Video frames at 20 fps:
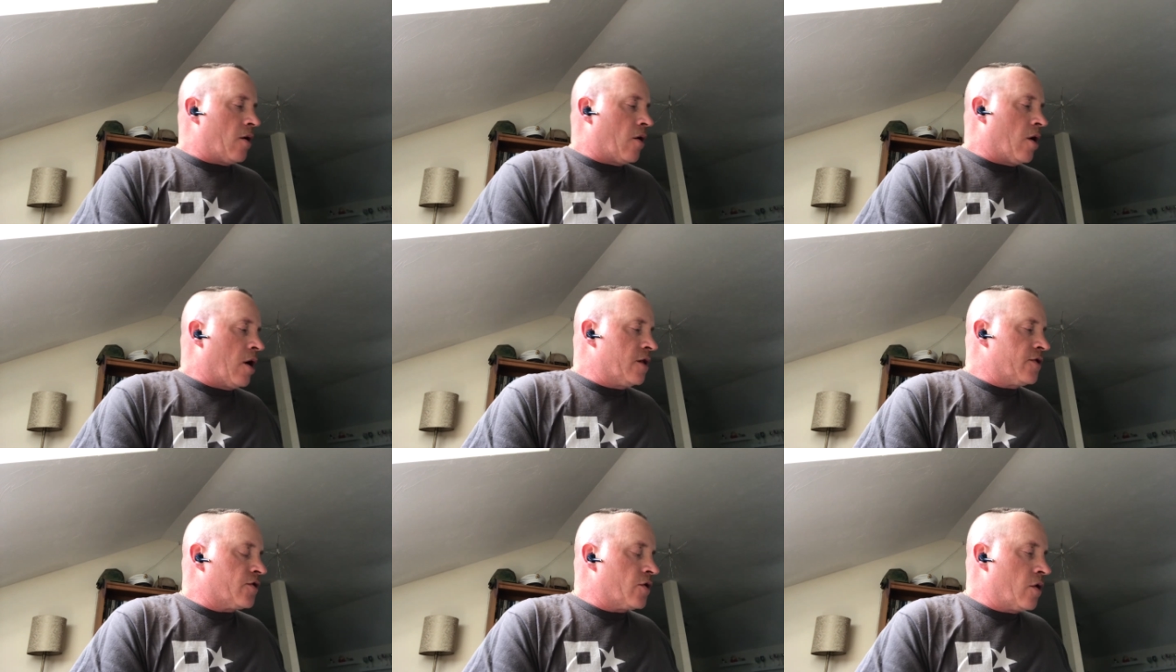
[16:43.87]

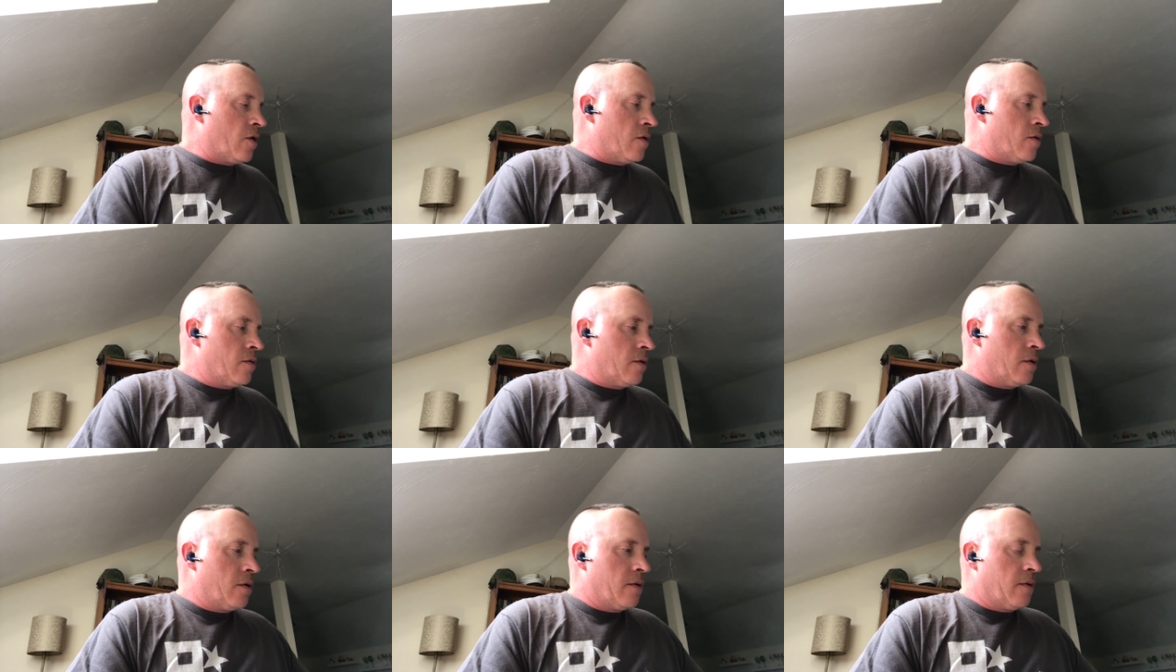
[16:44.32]
also,
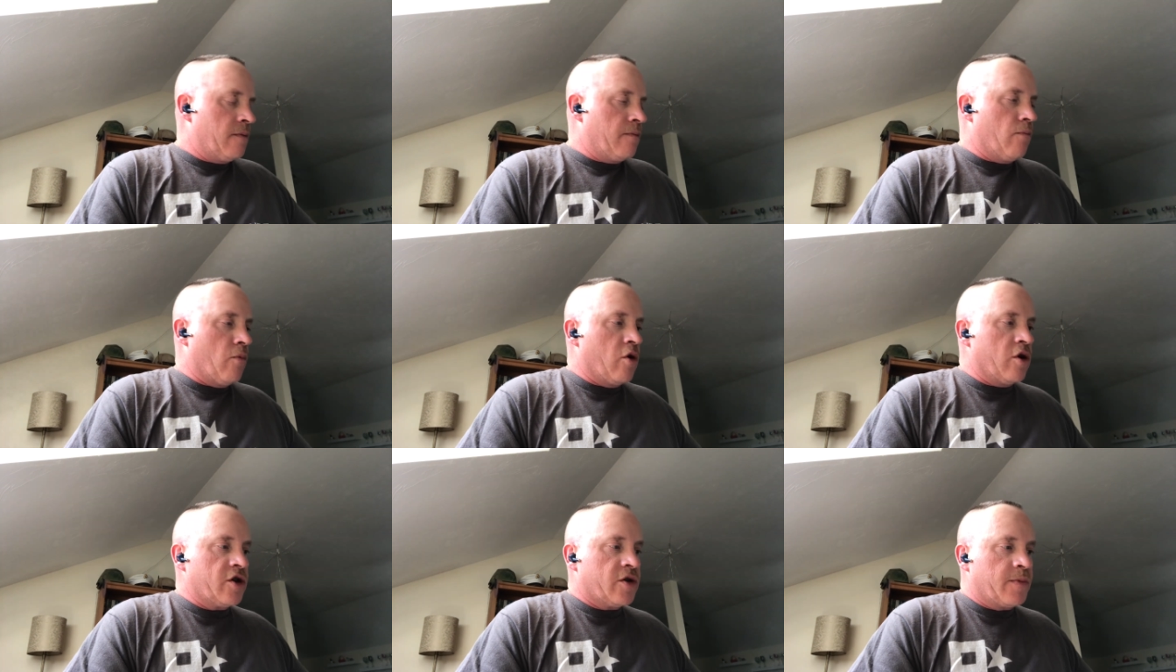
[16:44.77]

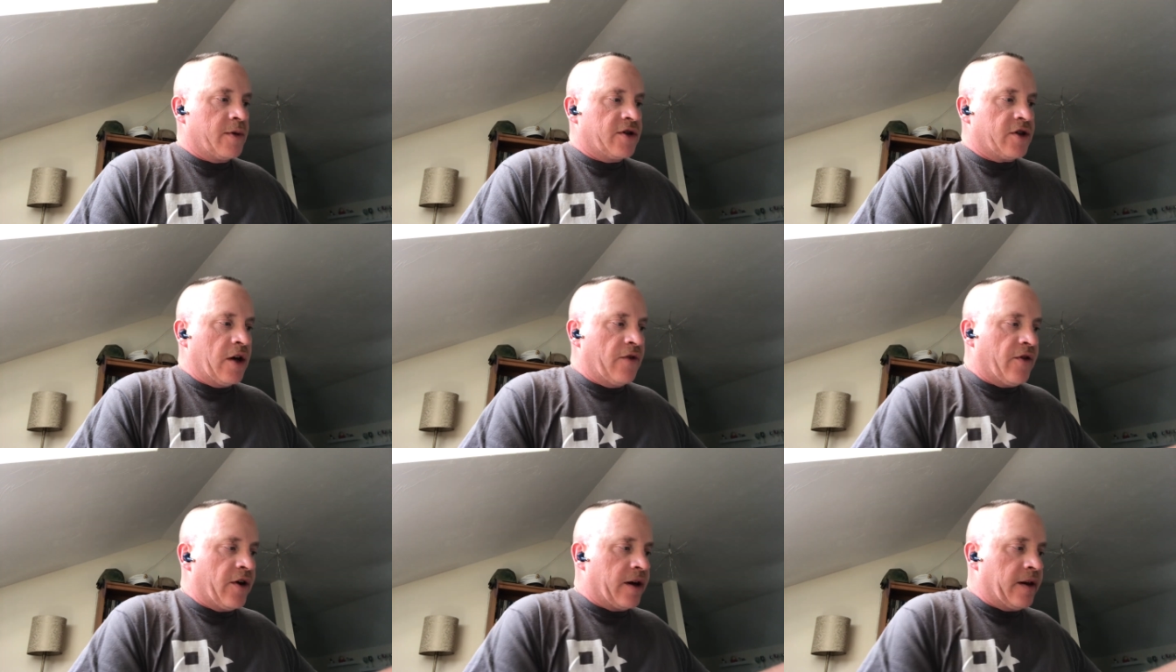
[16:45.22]
more
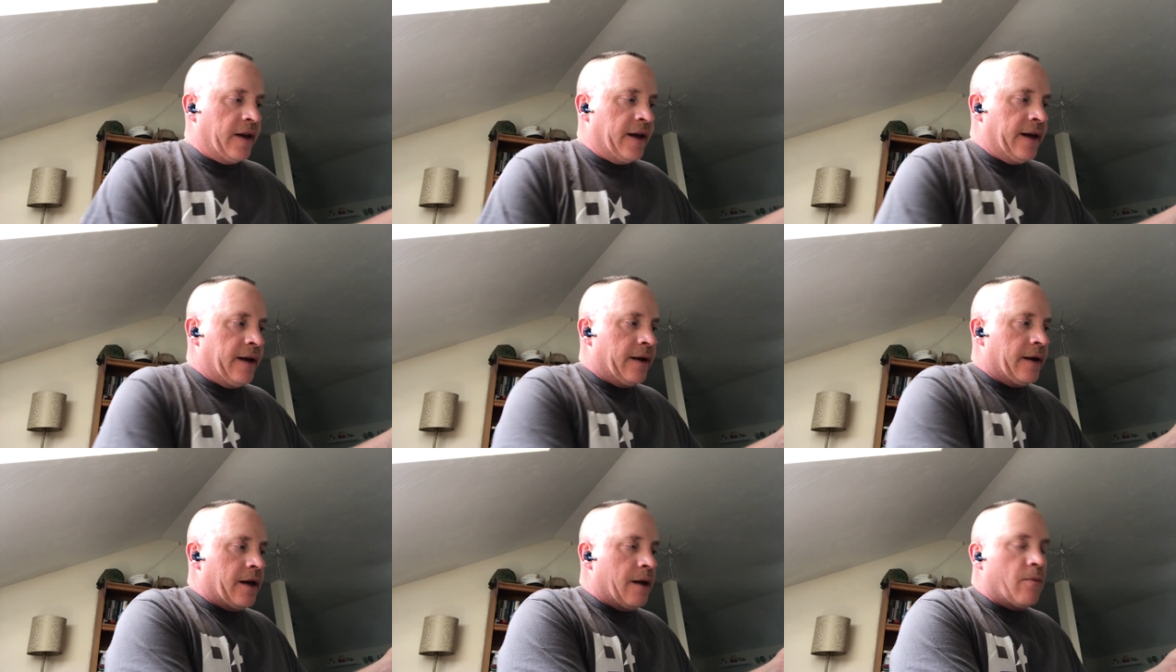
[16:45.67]
specifically,
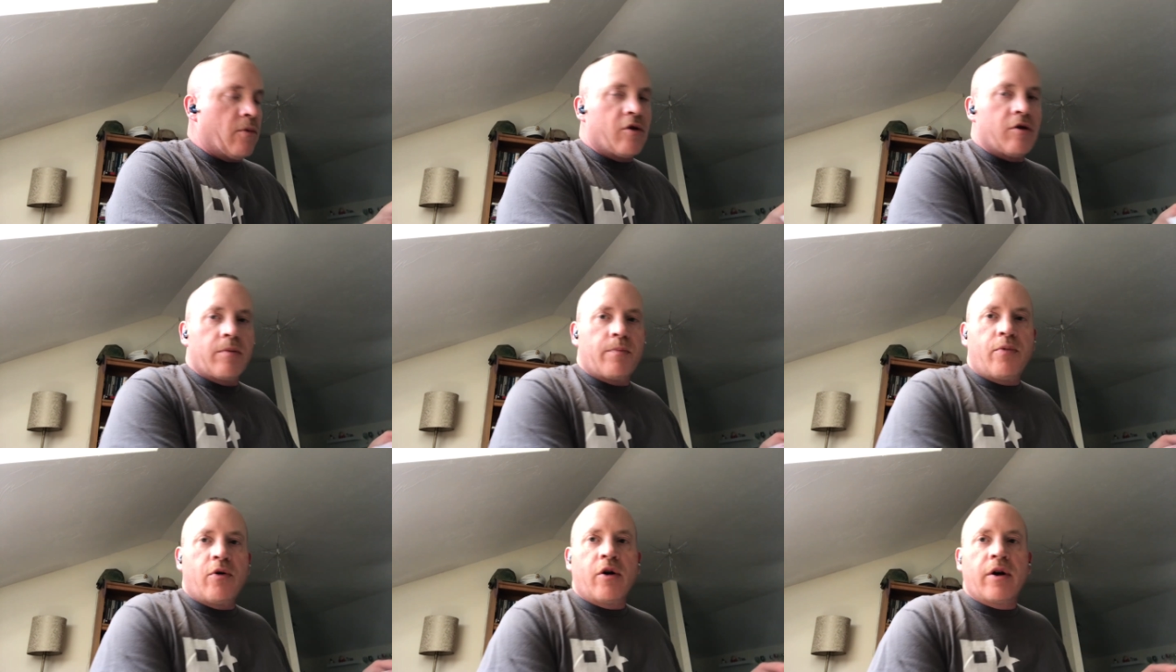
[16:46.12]
and more
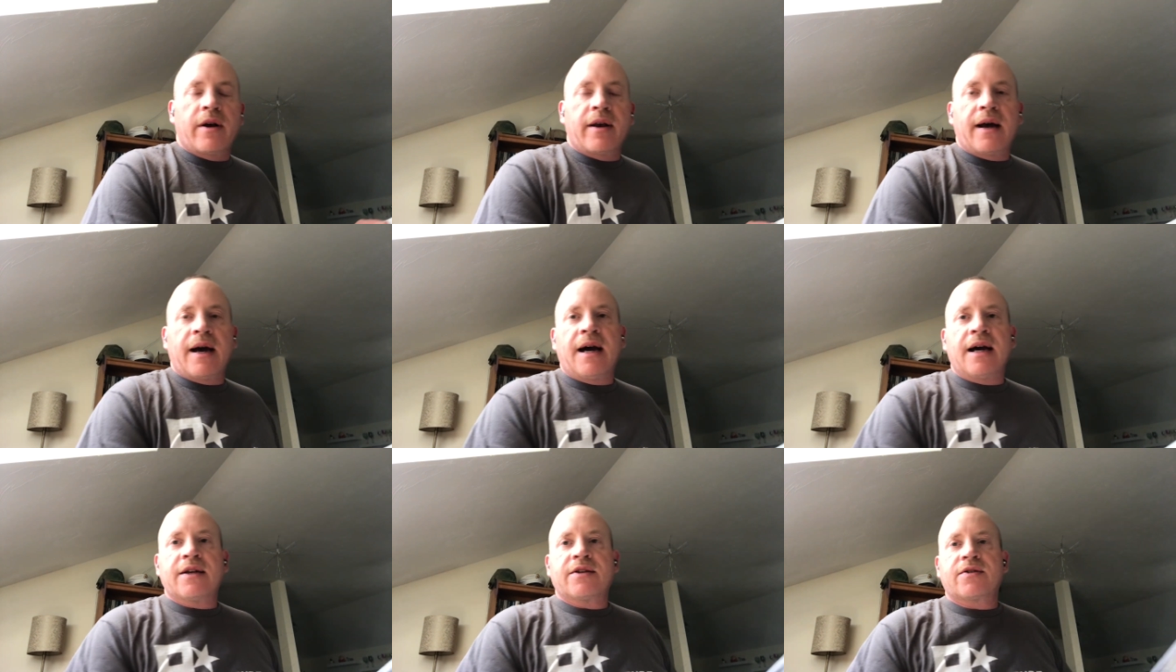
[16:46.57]
important
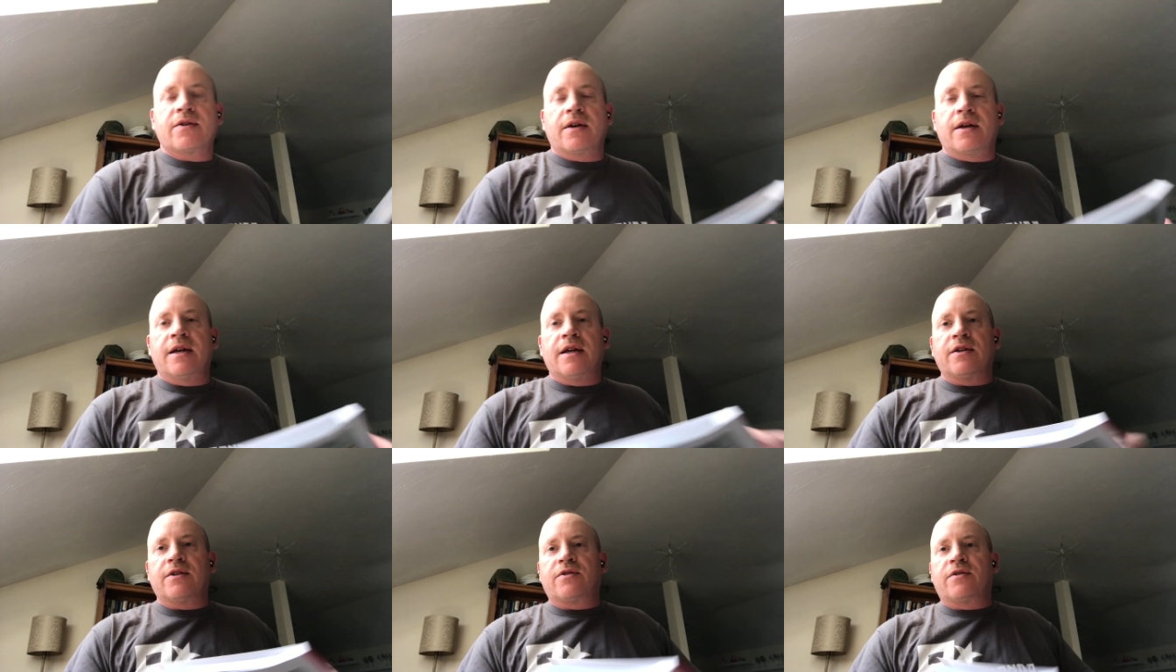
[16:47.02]
to us,
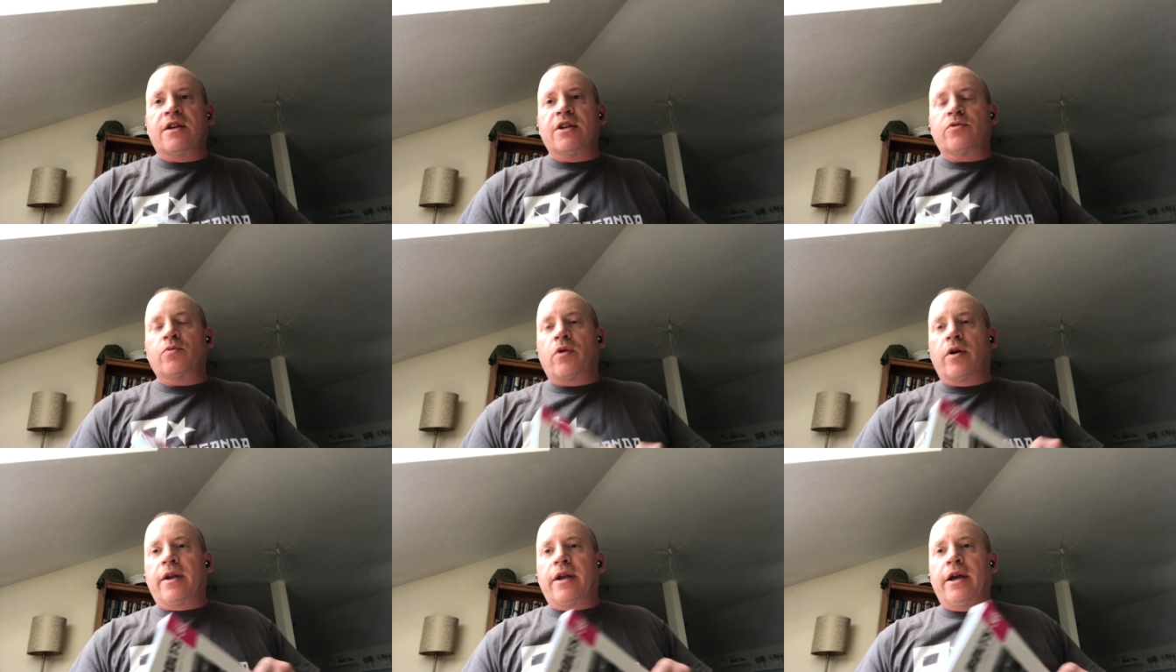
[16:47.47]
is this
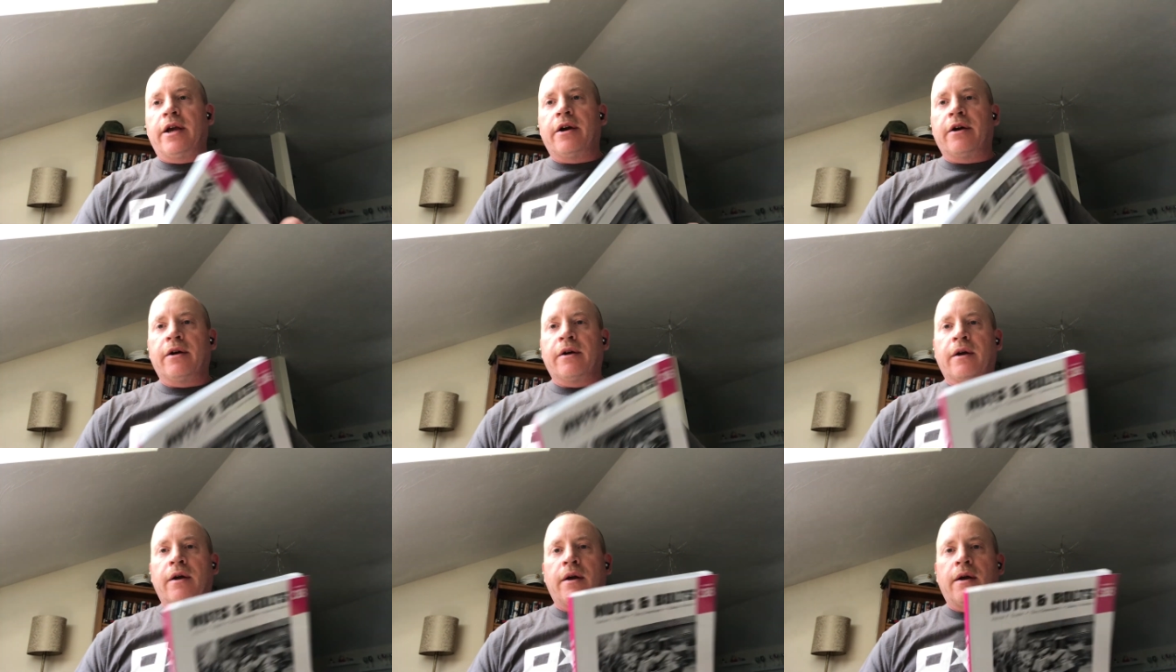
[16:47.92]
one
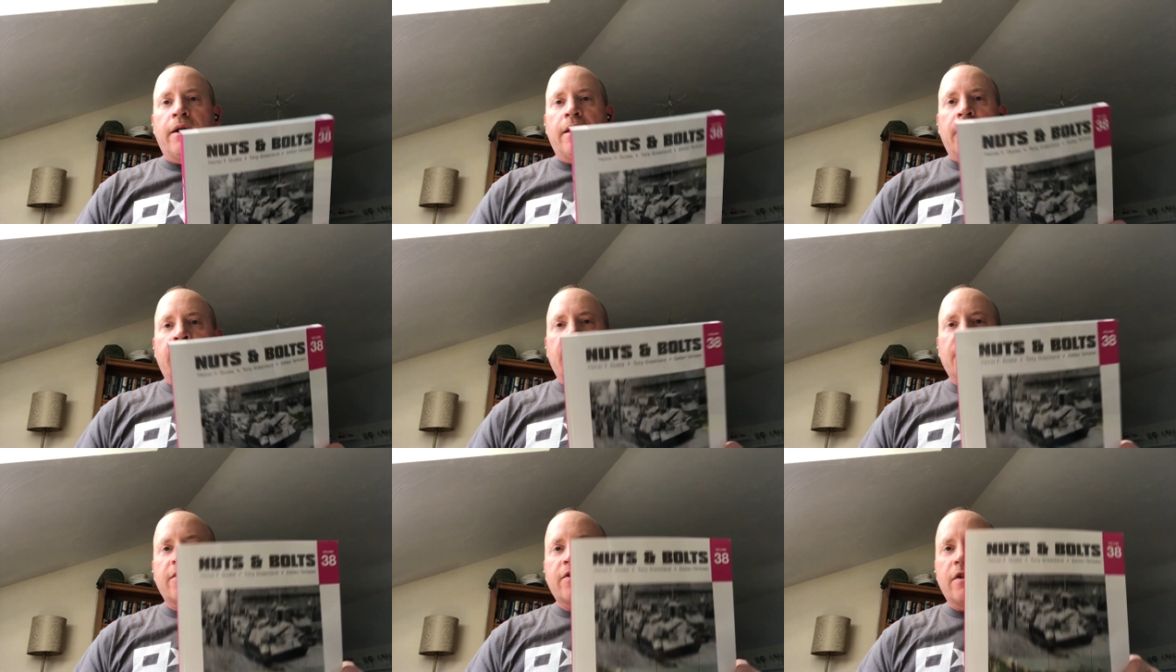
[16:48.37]
here.
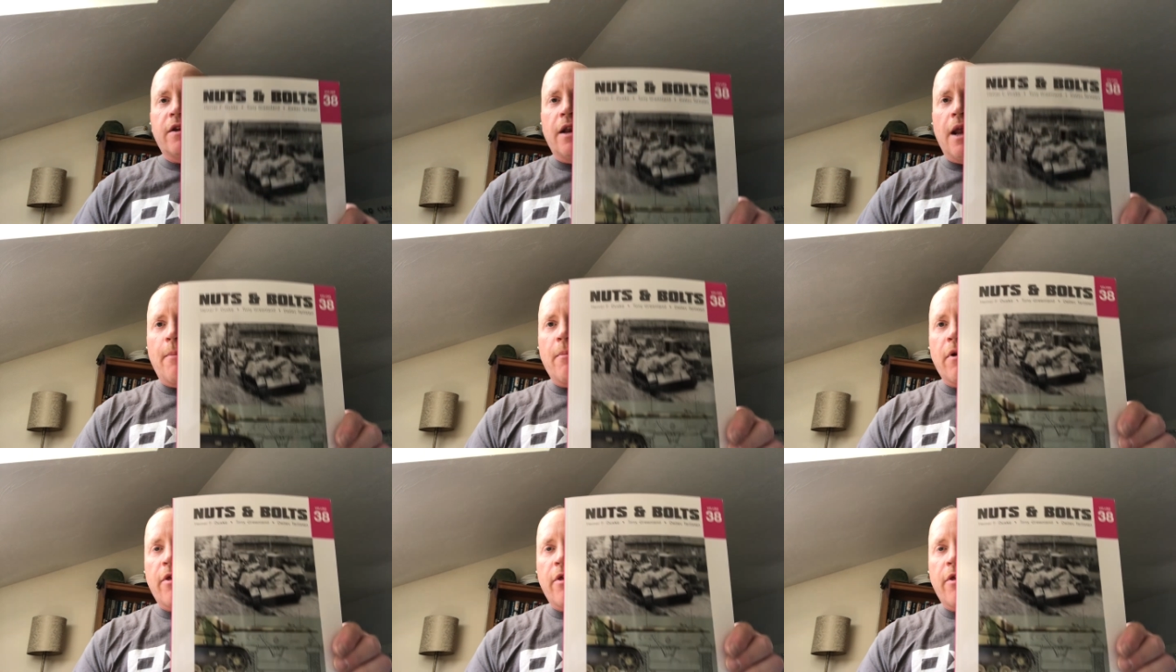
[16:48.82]
It's number